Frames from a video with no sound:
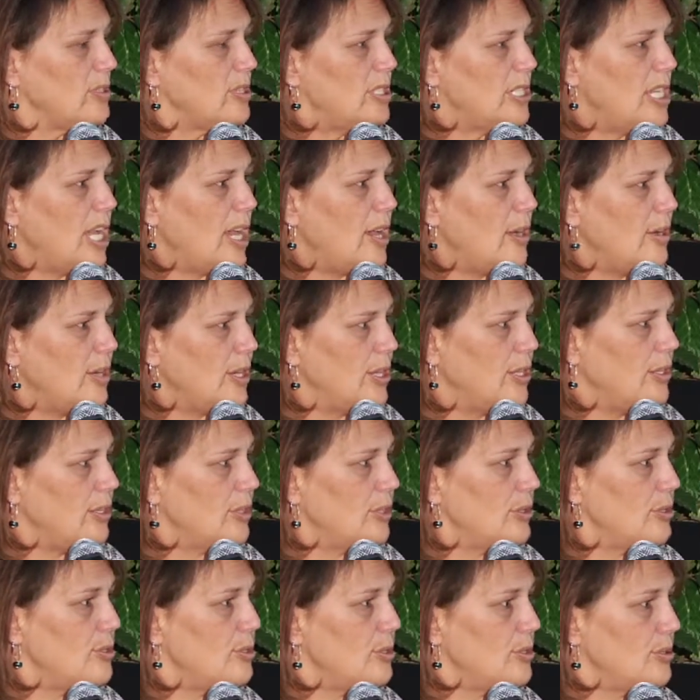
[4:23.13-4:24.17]
Tell
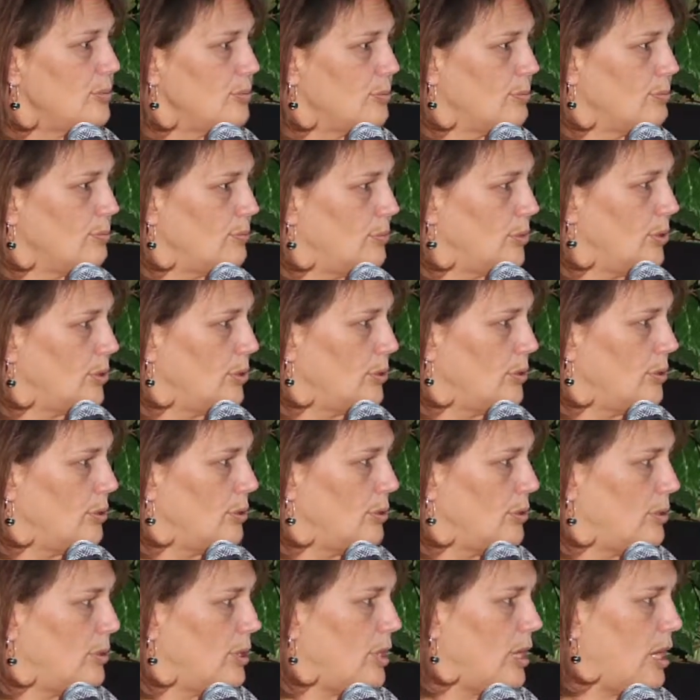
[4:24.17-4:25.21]
others
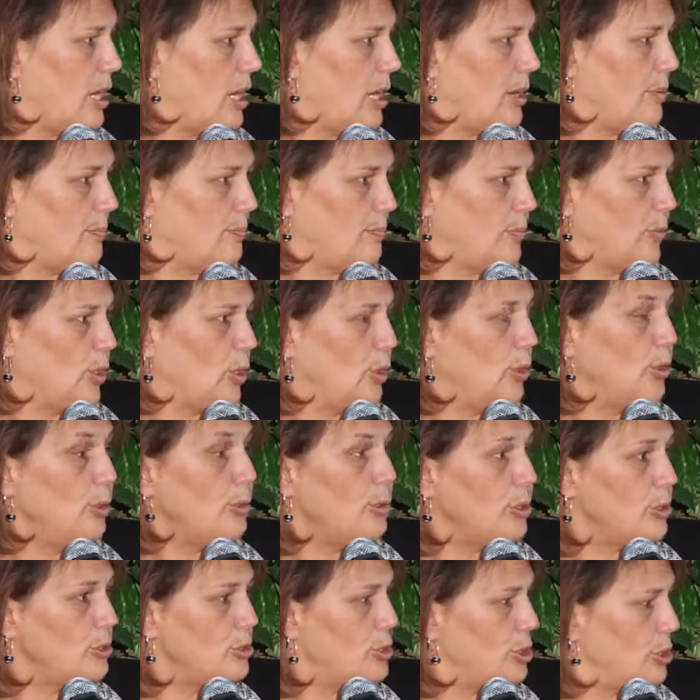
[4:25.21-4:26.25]
who
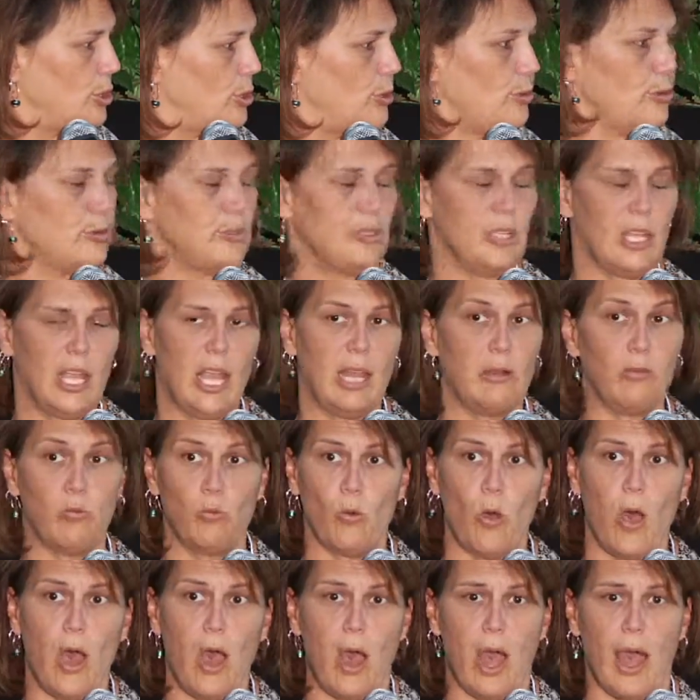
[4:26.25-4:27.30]
you choose and
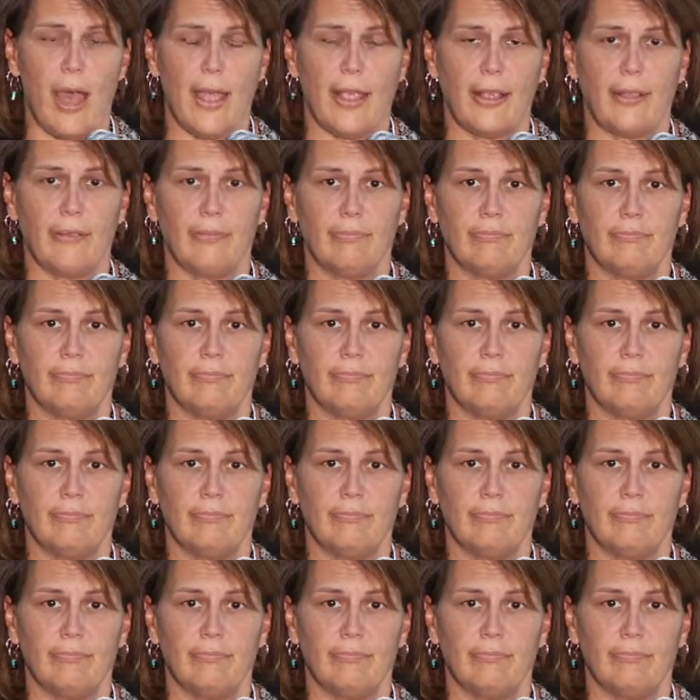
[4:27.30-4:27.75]
why.